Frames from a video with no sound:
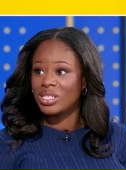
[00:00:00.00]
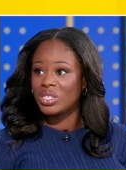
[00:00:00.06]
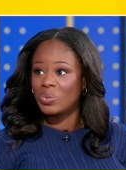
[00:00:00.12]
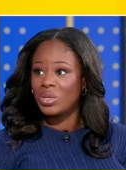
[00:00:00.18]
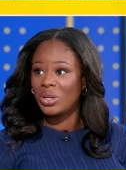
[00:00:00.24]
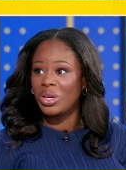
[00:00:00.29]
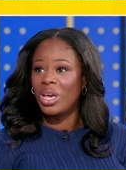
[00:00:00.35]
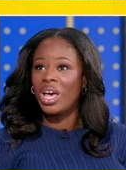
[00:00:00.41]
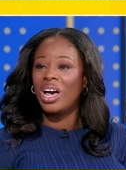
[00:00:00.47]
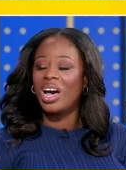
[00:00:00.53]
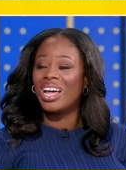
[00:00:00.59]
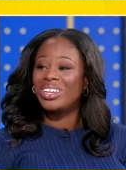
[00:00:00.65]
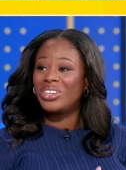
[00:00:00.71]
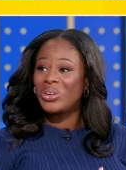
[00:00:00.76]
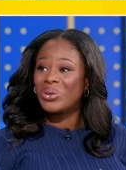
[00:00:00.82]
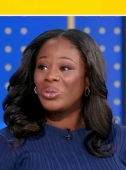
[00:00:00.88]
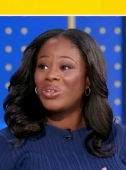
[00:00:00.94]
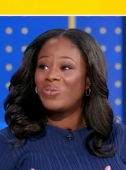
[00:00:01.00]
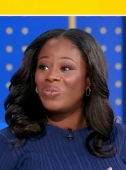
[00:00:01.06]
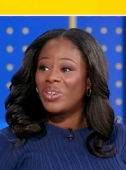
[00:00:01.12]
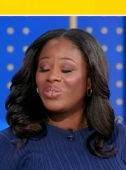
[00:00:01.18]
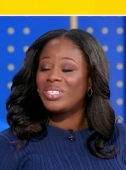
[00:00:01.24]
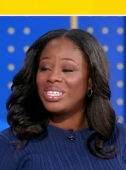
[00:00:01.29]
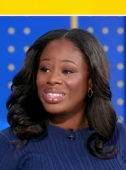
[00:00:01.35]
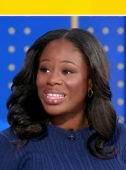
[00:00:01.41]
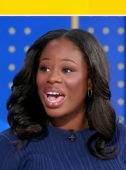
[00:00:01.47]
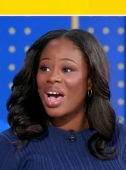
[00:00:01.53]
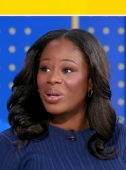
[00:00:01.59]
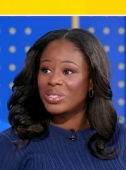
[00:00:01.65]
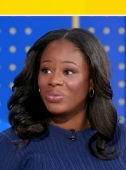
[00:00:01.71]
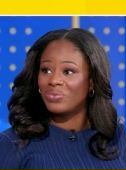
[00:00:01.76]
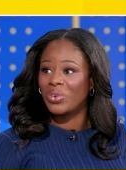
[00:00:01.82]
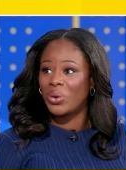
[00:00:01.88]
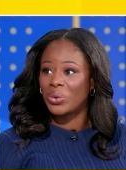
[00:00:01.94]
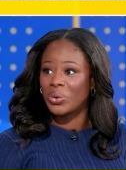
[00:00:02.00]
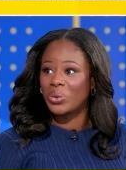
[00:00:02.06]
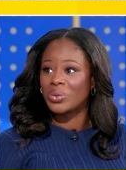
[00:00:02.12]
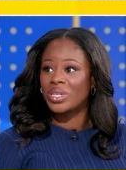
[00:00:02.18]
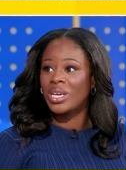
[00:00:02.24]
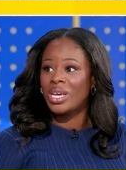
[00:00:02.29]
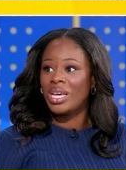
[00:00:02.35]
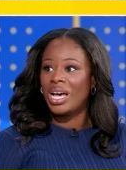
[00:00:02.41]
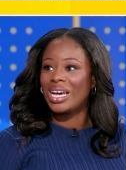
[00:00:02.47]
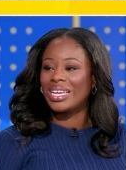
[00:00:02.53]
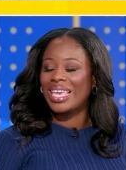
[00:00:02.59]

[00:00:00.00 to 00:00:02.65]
this week. Uh, nearly 50,000 voters uh,